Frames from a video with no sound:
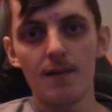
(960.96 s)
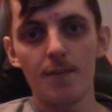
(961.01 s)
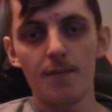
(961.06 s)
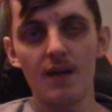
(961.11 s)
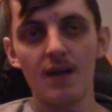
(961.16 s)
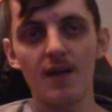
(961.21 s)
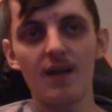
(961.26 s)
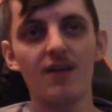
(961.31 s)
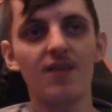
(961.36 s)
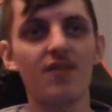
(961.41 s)

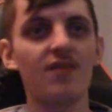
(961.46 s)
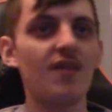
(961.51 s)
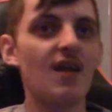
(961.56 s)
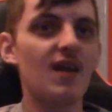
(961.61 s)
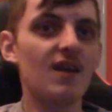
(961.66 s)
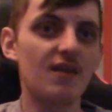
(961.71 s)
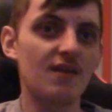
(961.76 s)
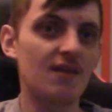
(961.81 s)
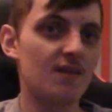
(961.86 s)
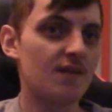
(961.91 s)
But like I
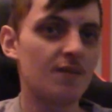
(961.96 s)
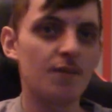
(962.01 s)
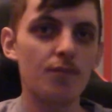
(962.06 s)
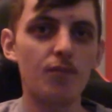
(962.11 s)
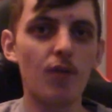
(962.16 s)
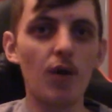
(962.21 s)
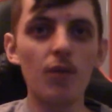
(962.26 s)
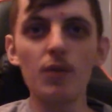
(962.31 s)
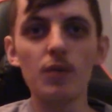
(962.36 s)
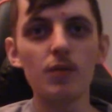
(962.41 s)
said,
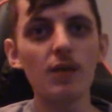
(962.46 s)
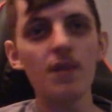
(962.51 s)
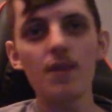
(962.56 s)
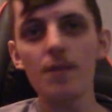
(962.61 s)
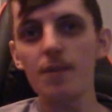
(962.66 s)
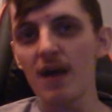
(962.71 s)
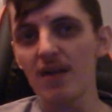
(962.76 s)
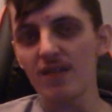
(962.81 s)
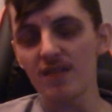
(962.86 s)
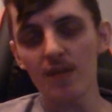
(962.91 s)
probably the
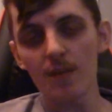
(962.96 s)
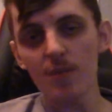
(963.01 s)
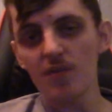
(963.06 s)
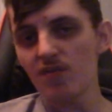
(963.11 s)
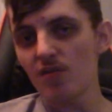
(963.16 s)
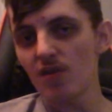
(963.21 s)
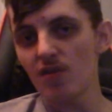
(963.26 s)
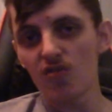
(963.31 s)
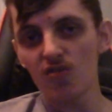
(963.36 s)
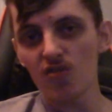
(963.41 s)
best
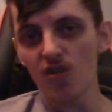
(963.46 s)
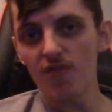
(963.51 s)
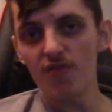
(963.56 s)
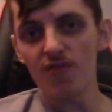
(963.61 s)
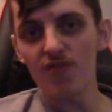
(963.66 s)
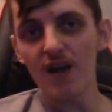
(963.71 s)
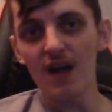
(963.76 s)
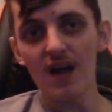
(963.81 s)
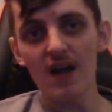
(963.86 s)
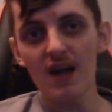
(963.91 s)
episode so
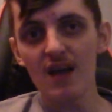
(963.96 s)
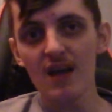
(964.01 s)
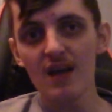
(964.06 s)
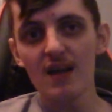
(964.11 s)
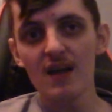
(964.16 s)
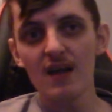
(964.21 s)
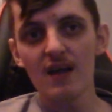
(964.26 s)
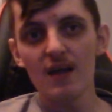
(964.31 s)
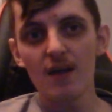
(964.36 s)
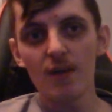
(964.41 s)
far,
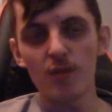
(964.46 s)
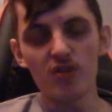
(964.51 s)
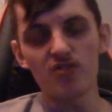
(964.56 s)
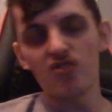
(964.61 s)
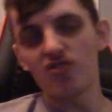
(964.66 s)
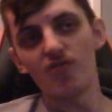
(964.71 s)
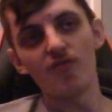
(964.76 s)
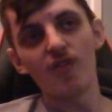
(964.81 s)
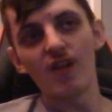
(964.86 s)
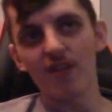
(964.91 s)
which
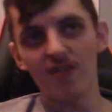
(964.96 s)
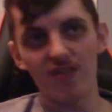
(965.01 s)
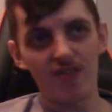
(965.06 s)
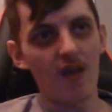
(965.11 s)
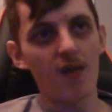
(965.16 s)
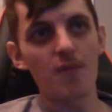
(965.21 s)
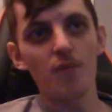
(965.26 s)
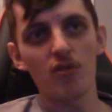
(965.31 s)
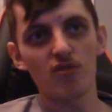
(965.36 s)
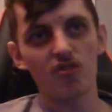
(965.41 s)
isn't really
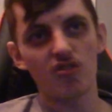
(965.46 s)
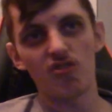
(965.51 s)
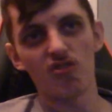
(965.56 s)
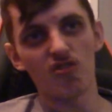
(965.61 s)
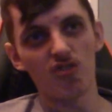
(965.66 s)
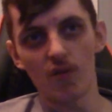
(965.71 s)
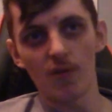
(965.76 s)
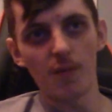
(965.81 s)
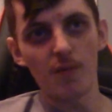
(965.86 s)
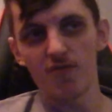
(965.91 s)
saying much because
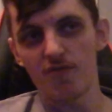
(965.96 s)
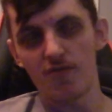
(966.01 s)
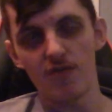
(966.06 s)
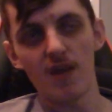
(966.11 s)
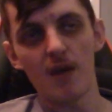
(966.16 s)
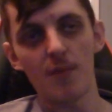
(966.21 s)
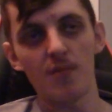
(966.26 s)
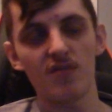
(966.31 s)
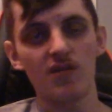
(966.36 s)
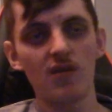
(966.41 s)
it's only been 3
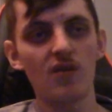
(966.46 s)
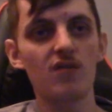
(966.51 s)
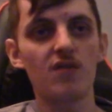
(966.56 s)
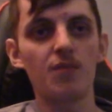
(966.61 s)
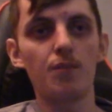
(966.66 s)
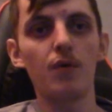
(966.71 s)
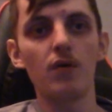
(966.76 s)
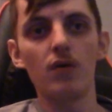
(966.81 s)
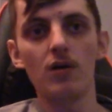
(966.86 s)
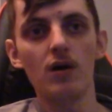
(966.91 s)
episodes,
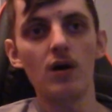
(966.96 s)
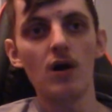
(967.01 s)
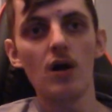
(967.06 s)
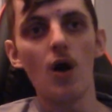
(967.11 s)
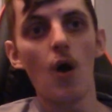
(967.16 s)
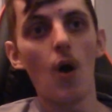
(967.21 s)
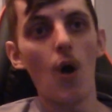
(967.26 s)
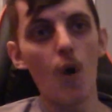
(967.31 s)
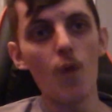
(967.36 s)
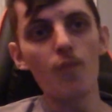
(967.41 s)
but
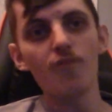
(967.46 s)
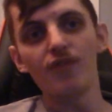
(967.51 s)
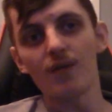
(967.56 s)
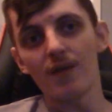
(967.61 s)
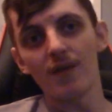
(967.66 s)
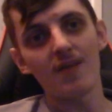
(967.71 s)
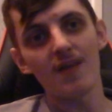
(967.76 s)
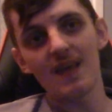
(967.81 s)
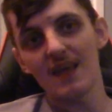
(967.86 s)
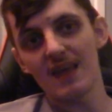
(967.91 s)

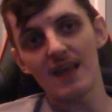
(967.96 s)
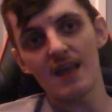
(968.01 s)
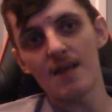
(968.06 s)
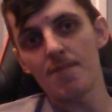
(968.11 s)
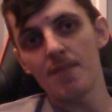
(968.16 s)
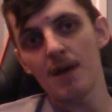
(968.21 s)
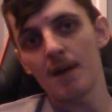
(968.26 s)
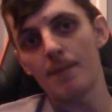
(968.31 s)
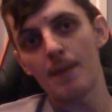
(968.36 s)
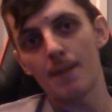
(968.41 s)
hopefully they keep
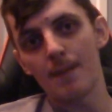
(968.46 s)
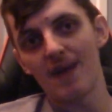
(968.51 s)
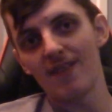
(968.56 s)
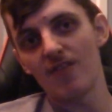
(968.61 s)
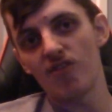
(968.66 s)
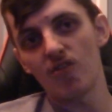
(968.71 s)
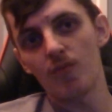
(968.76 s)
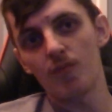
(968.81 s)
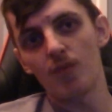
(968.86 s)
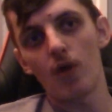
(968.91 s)
that
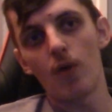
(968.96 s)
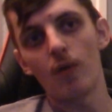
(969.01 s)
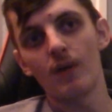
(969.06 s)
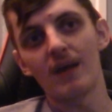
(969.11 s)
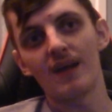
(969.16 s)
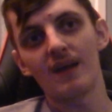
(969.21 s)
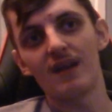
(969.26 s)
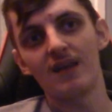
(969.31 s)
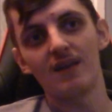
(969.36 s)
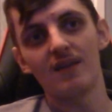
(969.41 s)
momentum
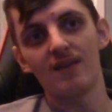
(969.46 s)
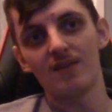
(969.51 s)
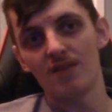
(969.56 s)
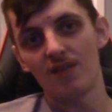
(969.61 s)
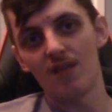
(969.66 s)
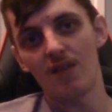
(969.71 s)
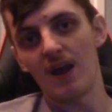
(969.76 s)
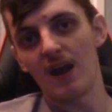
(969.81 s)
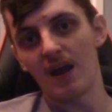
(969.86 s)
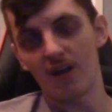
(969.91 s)
going
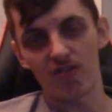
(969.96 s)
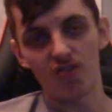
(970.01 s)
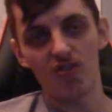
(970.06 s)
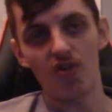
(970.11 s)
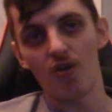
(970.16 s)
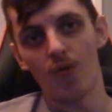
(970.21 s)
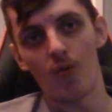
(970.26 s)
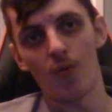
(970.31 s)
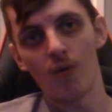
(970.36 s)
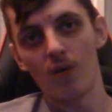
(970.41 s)
into the next
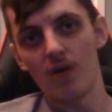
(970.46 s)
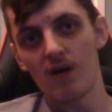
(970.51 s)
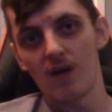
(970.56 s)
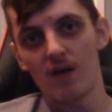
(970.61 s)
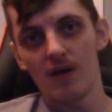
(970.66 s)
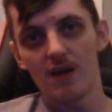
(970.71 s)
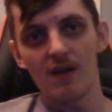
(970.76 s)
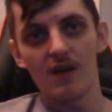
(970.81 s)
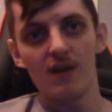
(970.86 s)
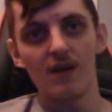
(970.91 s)
2.
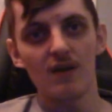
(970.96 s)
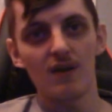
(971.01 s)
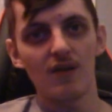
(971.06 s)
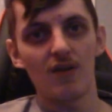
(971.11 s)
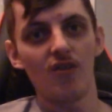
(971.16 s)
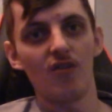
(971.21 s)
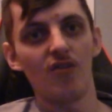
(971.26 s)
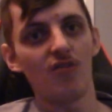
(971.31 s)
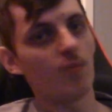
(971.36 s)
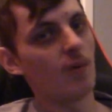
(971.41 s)

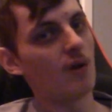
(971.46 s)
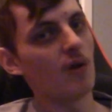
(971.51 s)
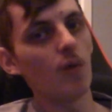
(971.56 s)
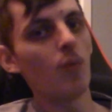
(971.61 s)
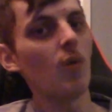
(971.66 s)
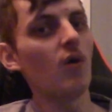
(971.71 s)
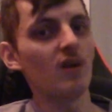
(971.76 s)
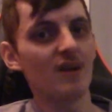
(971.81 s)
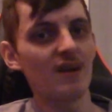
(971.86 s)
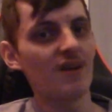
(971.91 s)
Because we know
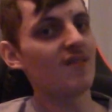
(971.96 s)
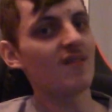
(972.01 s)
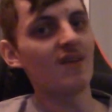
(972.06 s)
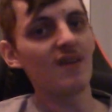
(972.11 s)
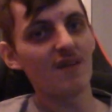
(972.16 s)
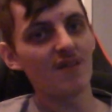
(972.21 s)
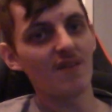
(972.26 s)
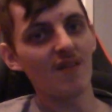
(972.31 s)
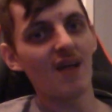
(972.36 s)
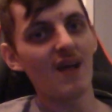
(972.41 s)
what Disney
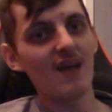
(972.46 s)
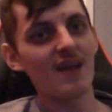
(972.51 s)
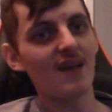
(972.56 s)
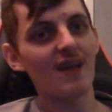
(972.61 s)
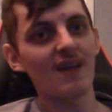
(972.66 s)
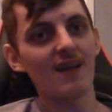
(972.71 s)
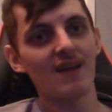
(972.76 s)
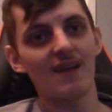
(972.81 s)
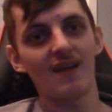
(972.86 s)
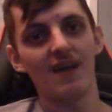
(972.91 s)
is
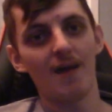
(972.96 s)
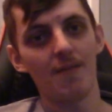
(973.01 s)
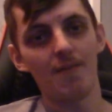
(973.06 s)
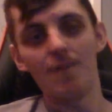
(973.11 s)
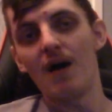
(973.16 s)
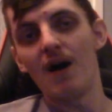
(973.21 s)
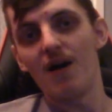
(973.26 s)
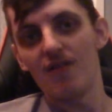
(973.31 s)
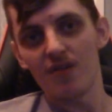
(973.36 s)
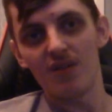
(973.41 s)
like and
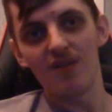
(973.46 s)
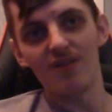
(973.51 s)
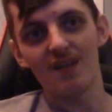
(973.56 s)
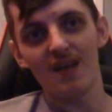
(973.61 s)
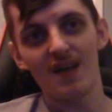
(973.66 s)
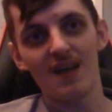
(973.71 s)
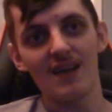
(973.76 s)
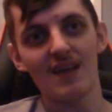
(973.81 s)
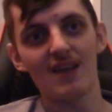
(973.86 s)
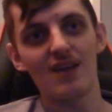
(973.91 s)
Marvel is
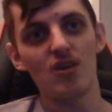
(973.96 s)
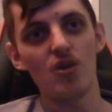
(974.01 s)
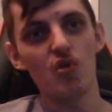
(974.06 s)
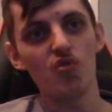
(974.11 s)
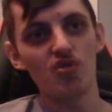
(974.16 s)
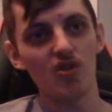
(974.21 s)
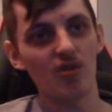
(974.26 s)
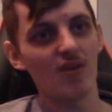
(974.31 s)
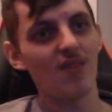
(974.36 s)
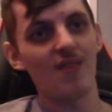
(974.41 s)
like.
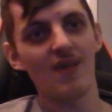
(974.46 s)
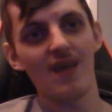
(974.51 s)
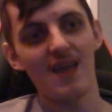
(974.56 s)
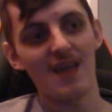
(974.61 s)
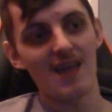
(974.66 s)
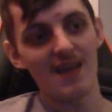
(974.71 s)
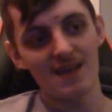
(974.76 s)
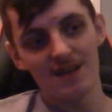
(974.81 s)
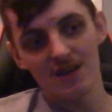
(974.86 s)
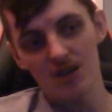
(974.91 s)
Usually
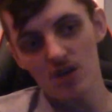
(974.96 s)
they